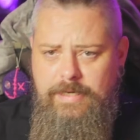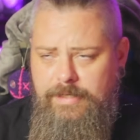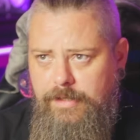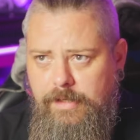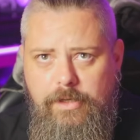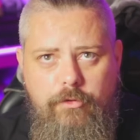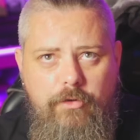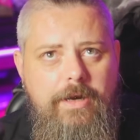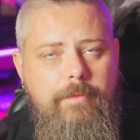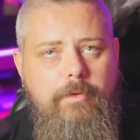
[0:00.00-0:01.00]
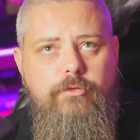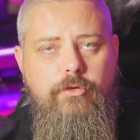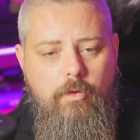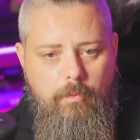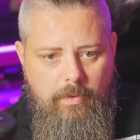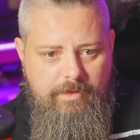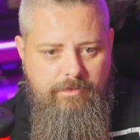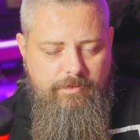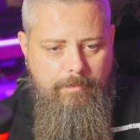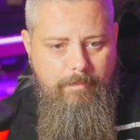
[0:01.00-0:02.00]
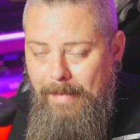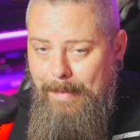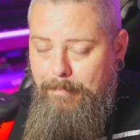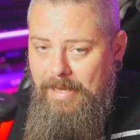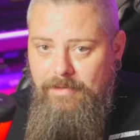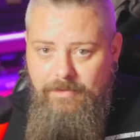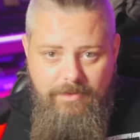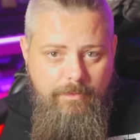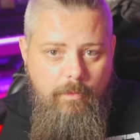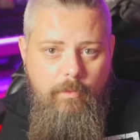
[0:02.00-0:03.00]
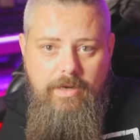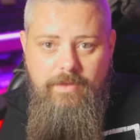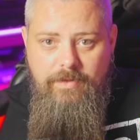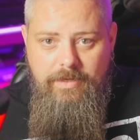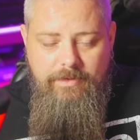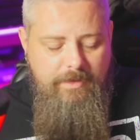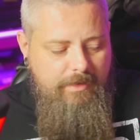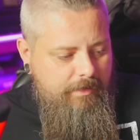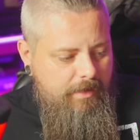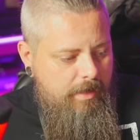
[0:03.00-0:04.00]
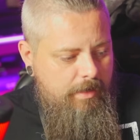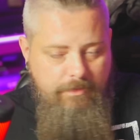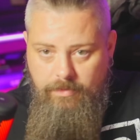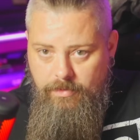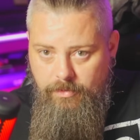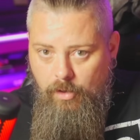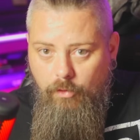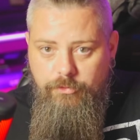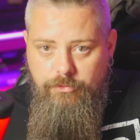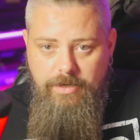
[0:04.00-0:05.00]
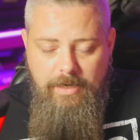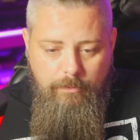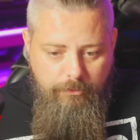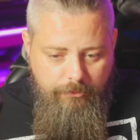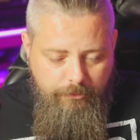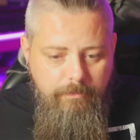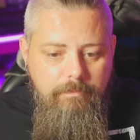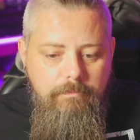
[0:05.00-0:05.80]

He did an incredible job with Matt Benton, where they did the Conjuring House.